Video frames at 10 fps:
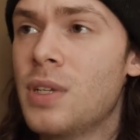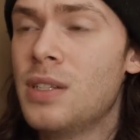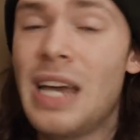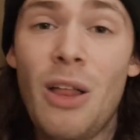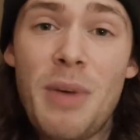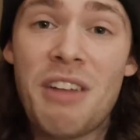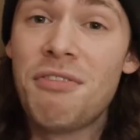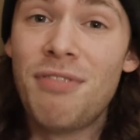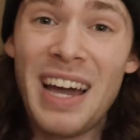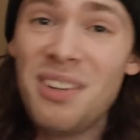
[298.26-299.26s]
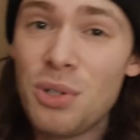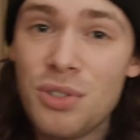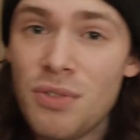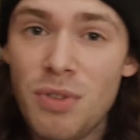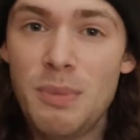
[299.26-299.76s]
Taliban
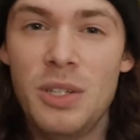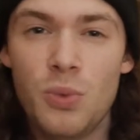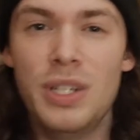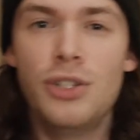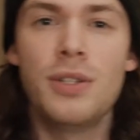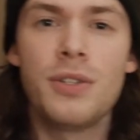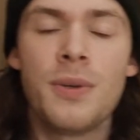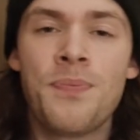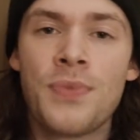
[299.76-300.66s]
fighters from these regions.